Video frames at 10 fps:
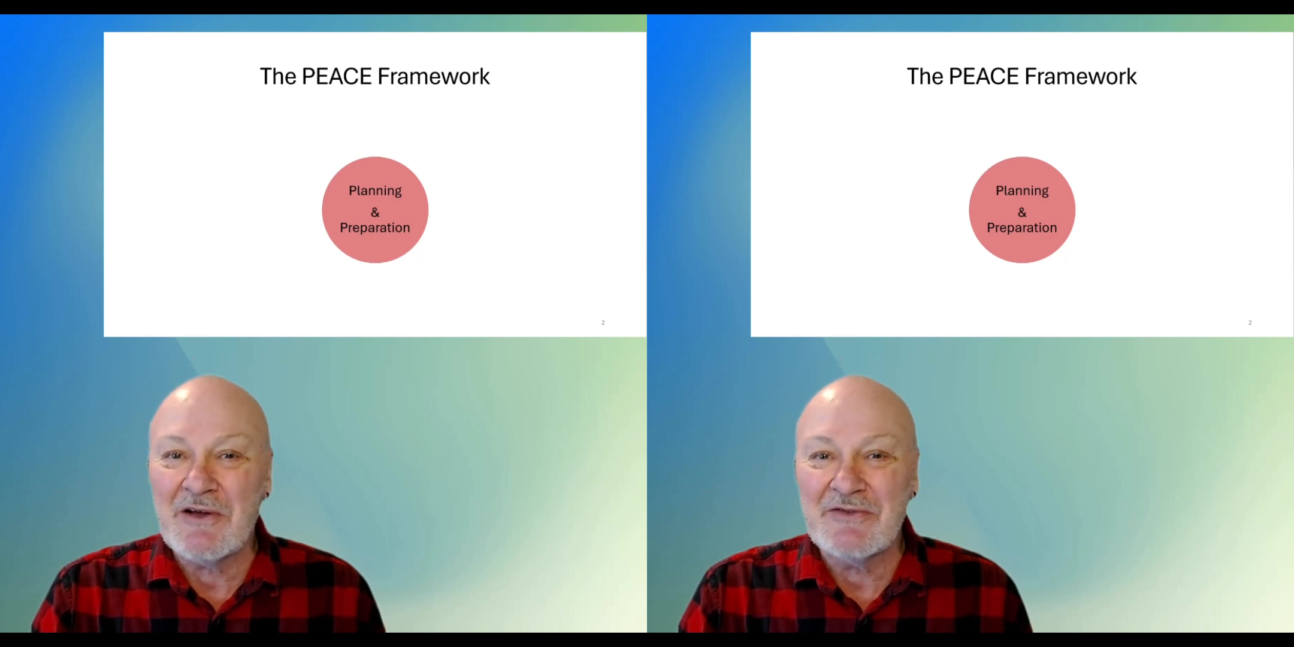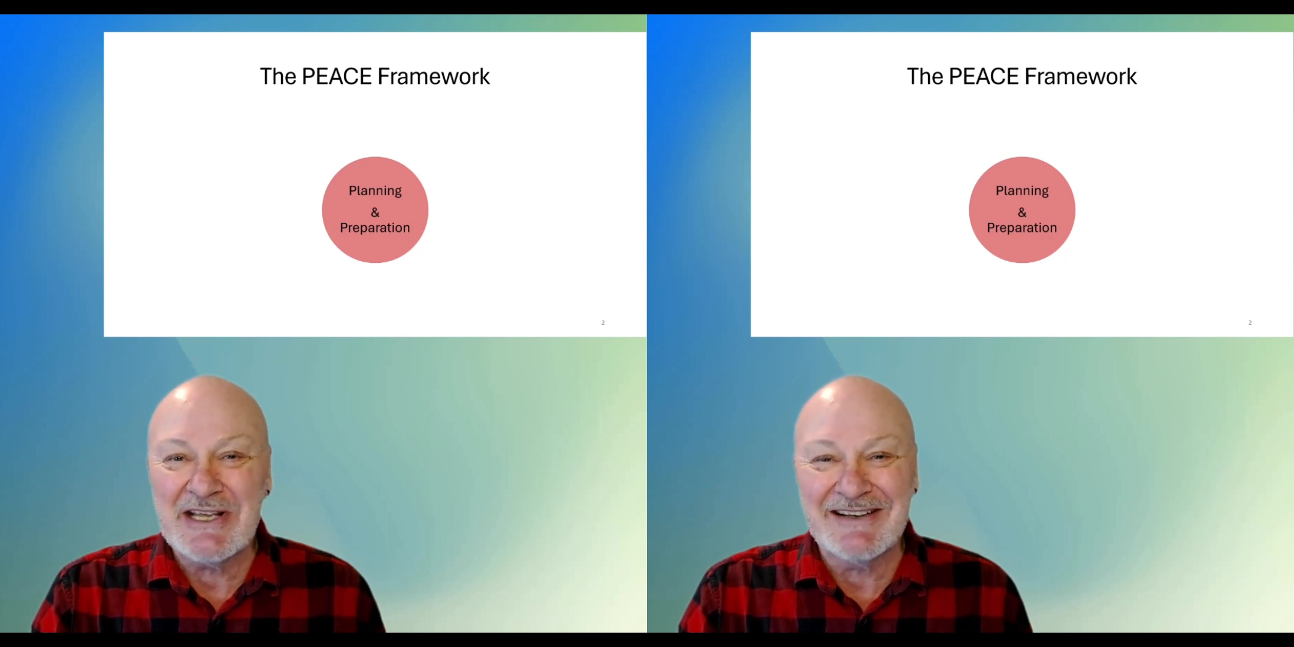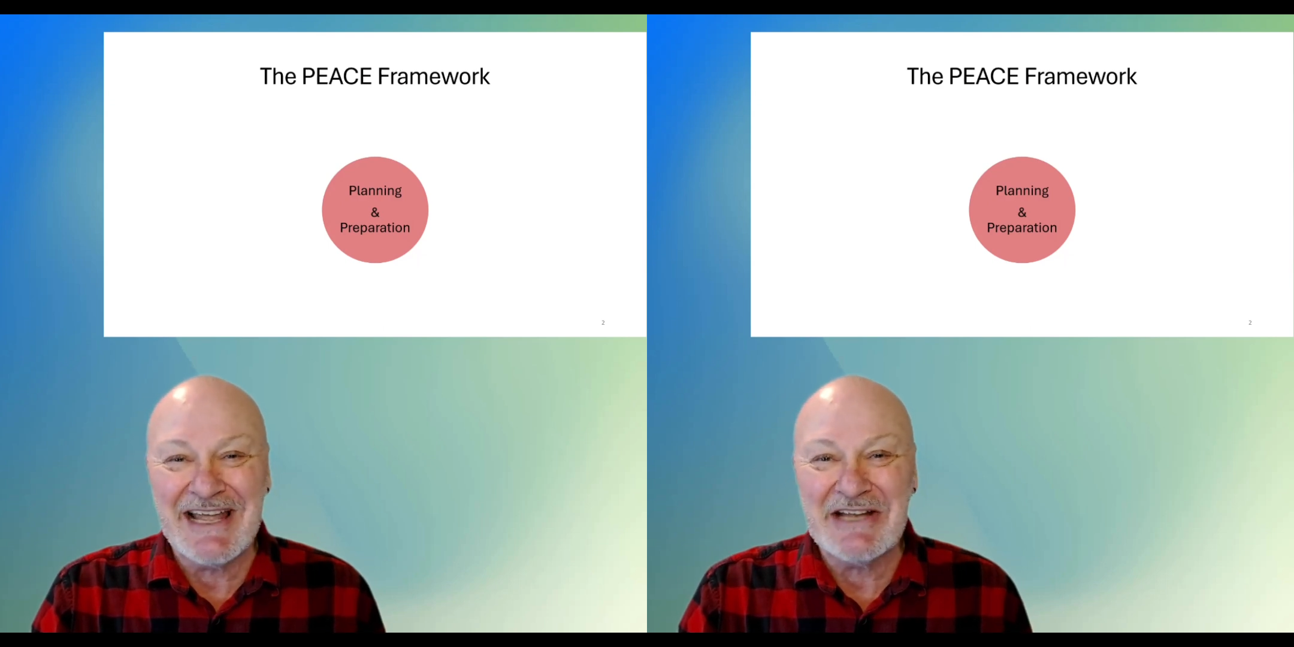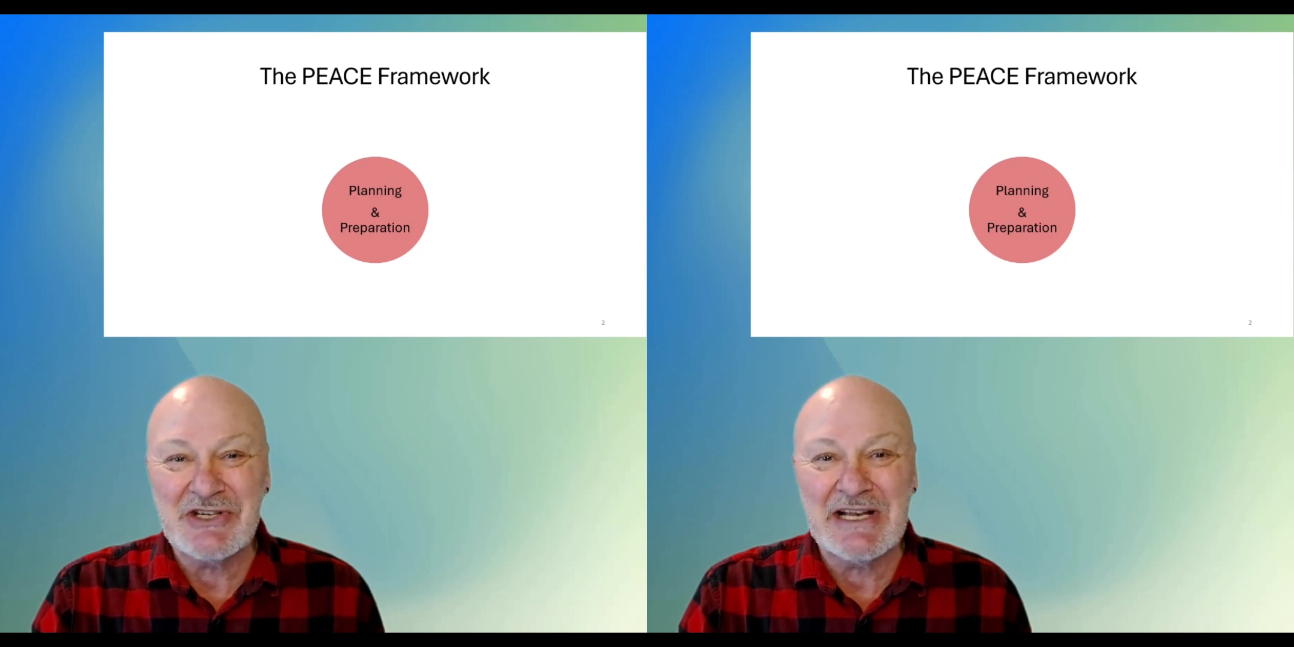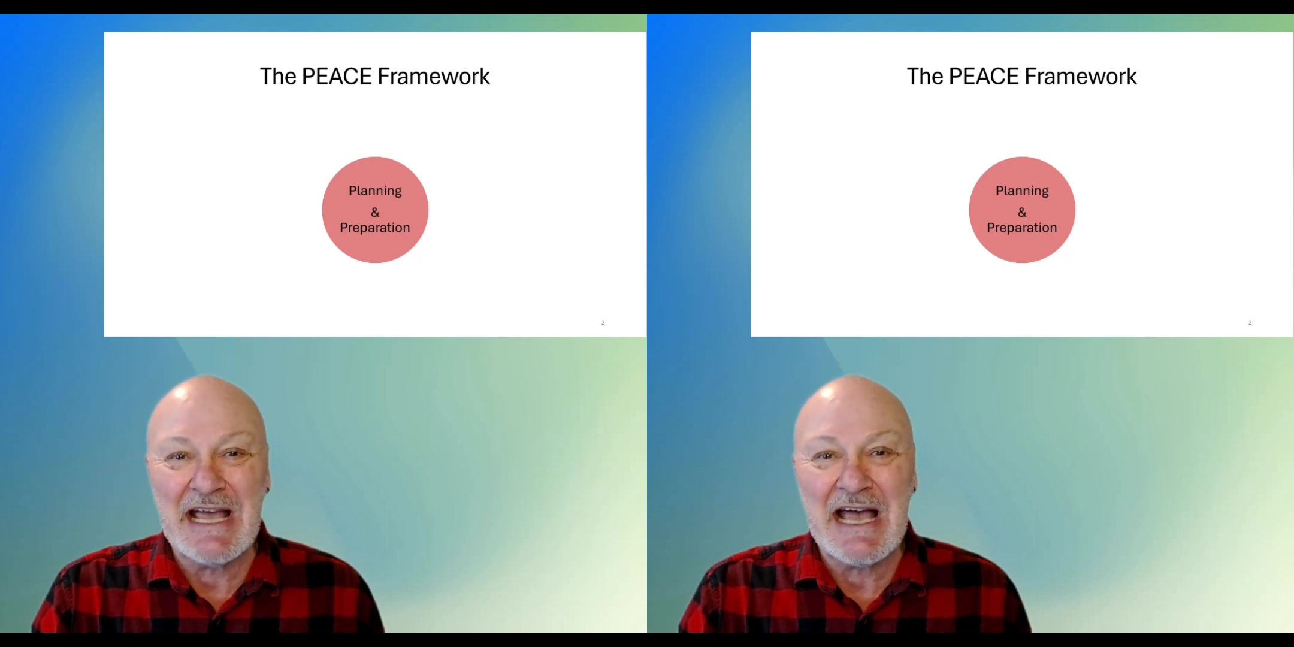of the
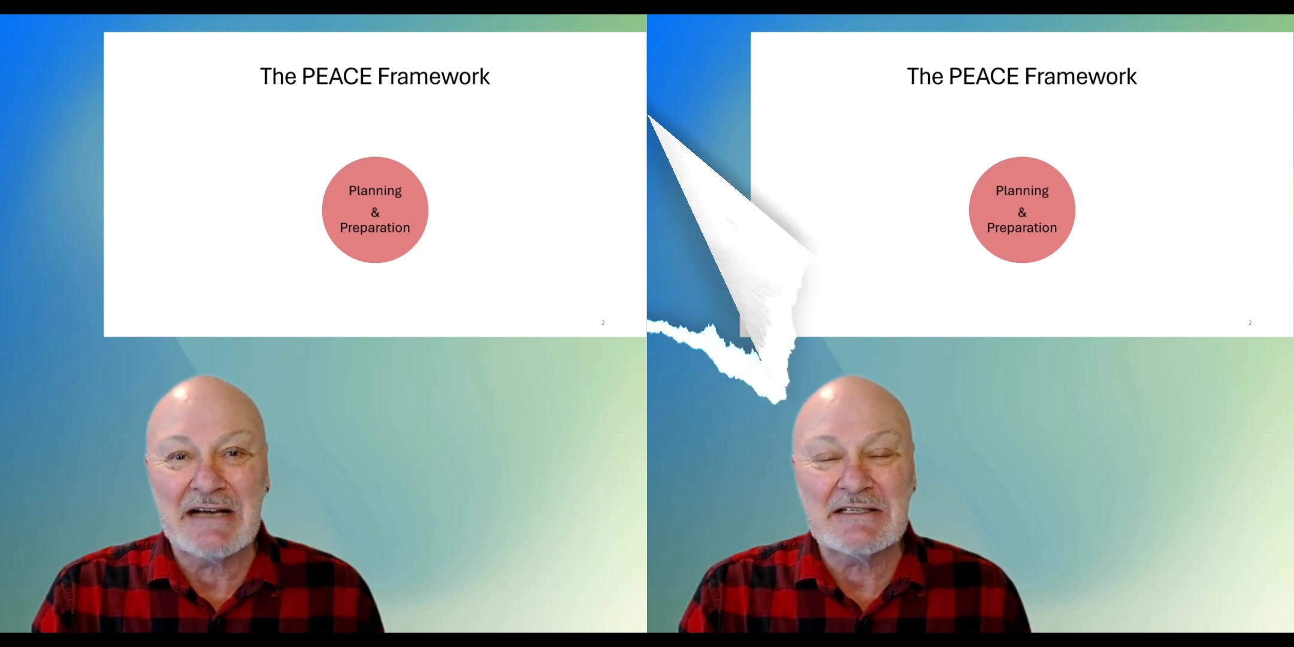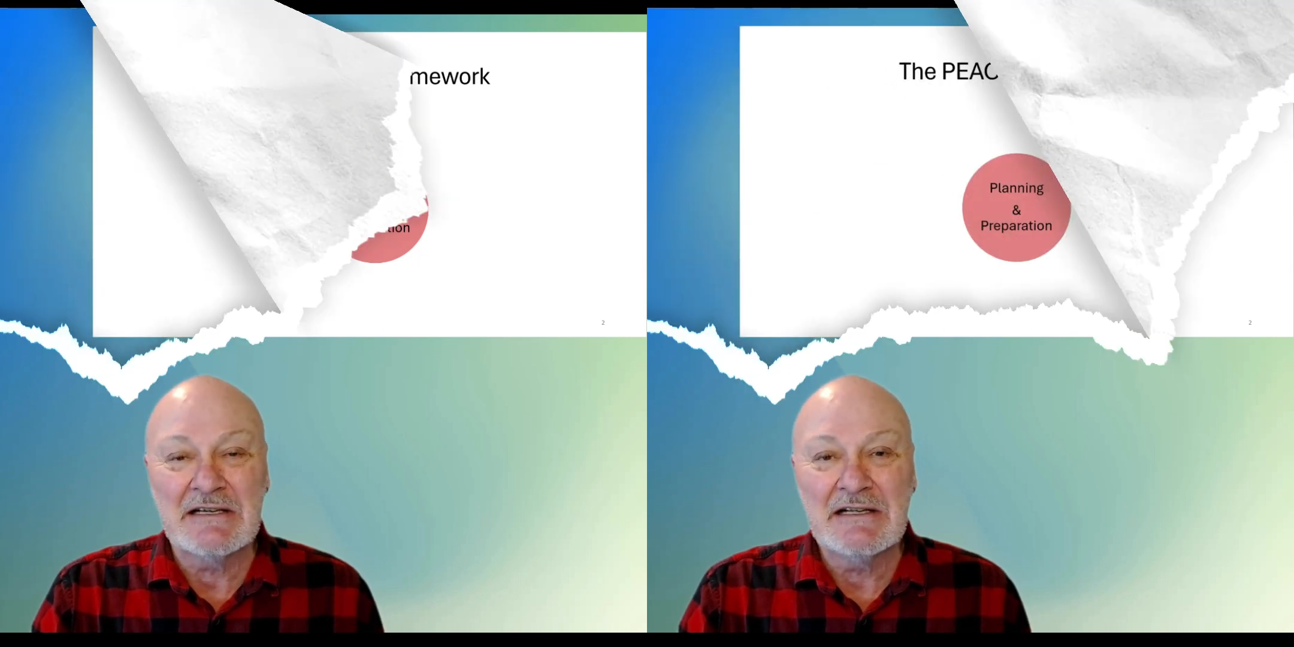alleged act.